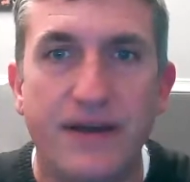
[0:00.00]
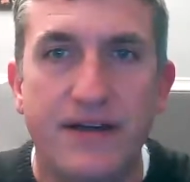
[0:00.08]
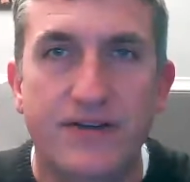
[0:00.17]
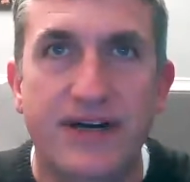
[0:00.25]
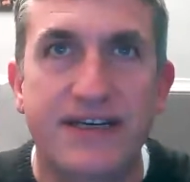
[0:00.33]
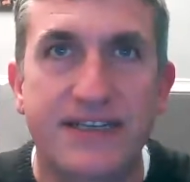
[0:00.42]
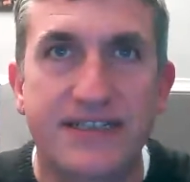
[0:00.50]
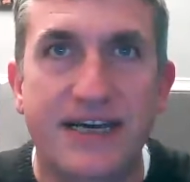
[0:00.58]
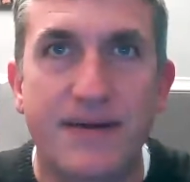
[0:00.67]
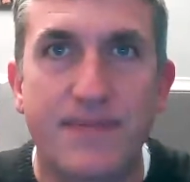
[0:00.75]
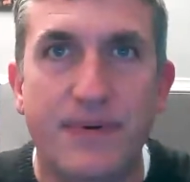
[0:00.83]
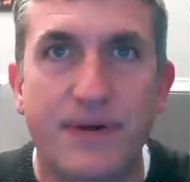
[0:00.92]
trying to
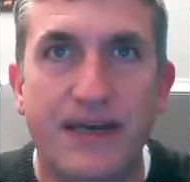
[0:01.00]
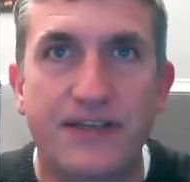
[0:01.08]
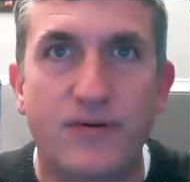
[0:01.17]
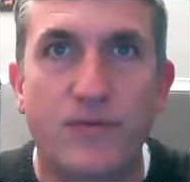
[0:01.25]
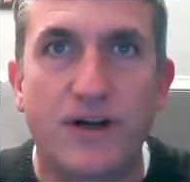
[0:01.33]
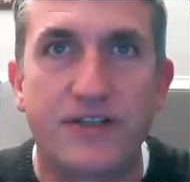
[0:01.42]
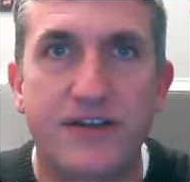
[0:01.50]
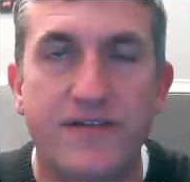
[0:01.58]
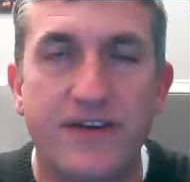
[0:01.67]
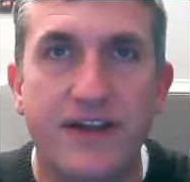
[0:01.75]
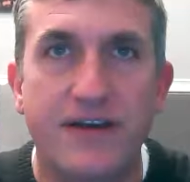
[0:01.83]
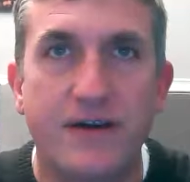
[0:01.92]
type as you watch the
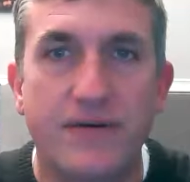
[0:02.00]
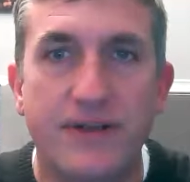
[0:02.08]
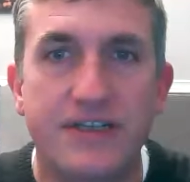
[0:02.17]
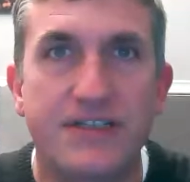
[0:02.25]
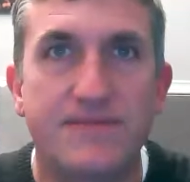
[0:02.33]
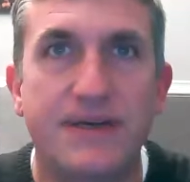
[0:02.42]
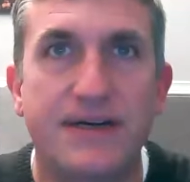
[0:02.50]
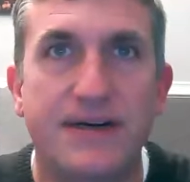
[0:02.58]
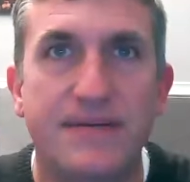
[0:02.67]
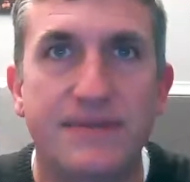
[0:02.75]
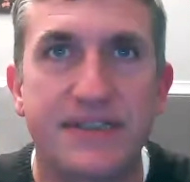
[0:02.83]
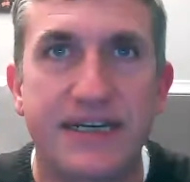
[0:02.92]
video, it just
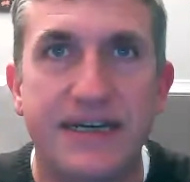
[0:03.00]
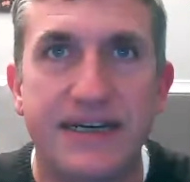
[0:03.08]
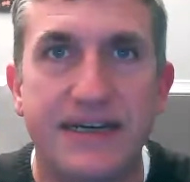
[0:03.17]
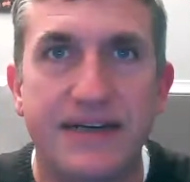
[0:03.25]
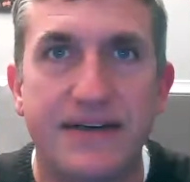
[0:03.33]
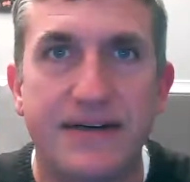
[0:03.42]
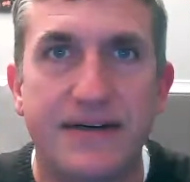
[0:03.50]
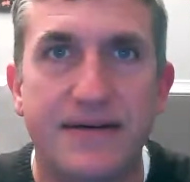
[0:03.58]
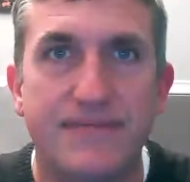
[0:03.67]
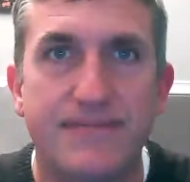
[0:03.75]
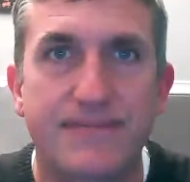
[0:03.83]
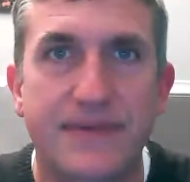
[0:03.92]
becomes a
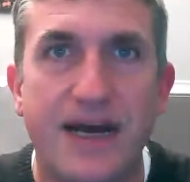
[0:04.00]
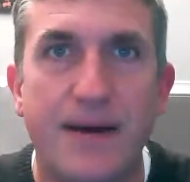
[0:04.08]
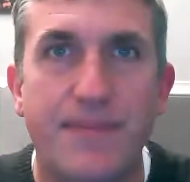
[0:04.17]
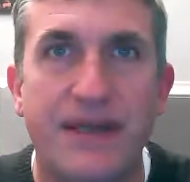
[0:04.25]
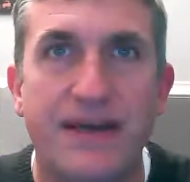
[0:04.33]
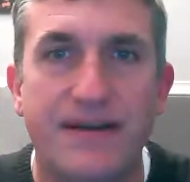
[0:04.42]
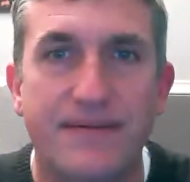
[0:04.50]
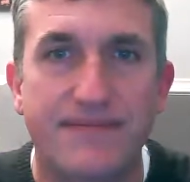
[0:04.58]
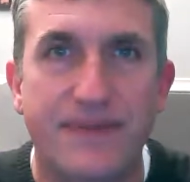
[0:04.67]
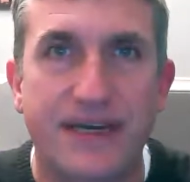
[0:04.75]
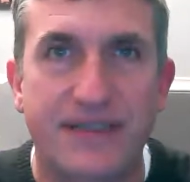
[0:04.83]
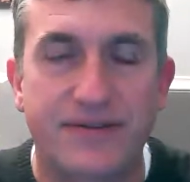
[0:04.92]
copying
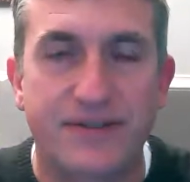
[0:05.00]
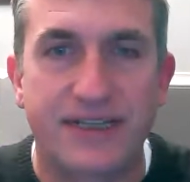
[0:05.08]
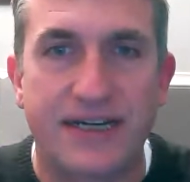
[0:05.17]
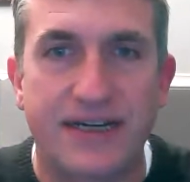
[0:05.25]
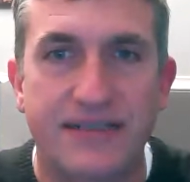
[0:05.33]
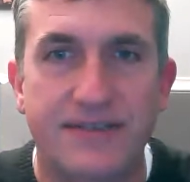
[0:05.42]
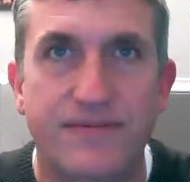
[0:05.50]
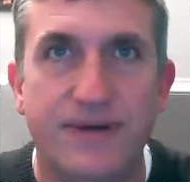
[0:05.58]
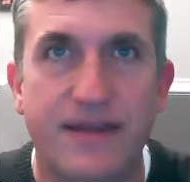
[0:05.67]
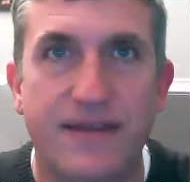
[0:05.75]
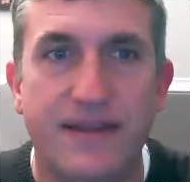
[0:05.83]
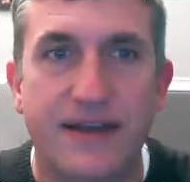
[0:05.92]
exercise
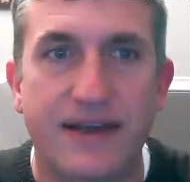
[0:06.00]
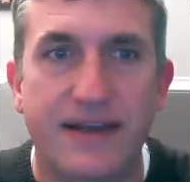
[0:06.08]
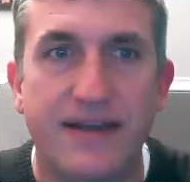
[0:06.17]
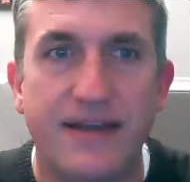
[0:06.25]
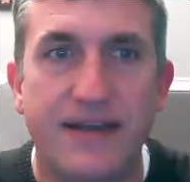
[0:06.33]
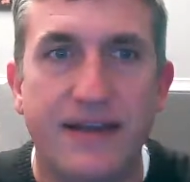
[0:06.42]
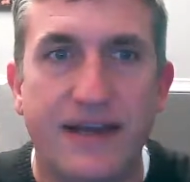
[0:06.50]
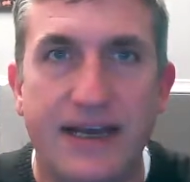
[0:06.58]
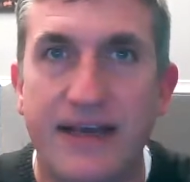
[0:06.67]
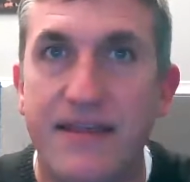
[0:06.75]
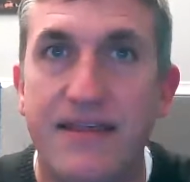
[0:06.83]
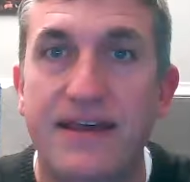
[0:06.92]
rather than
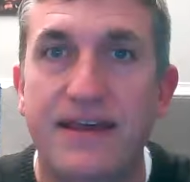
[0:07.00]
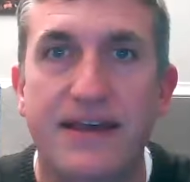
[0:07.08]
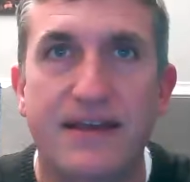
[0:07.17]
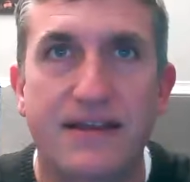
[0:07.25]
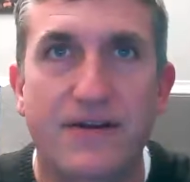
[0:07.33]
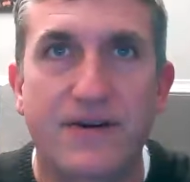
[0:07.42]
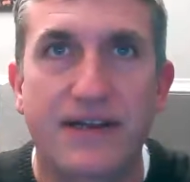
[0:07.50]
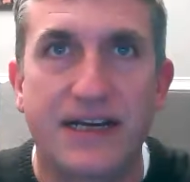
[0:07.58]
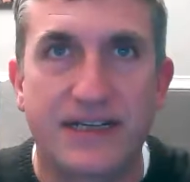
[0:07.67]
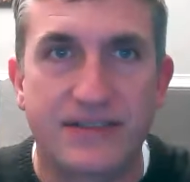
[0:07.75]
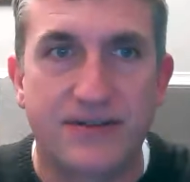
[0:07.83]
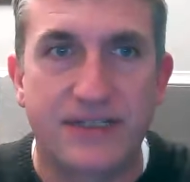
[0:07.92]
a thinking and learning
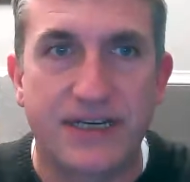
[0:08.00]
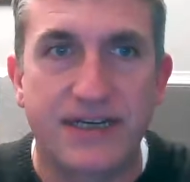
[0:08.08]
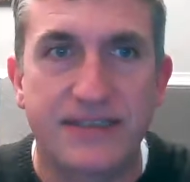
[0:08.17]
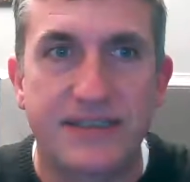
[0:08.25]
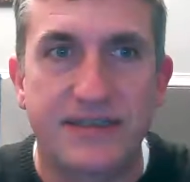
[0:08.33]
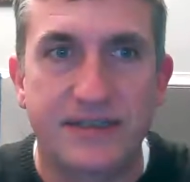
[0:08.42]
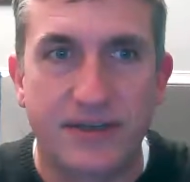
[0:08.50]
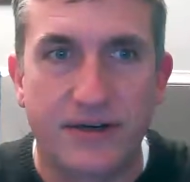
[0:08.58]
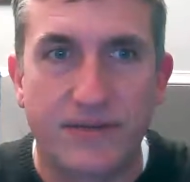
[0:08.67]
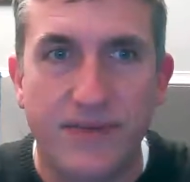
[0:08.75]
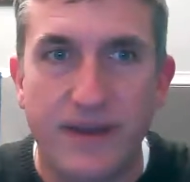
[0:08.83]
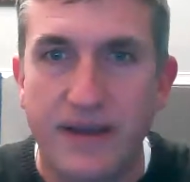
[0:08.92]
exercise. So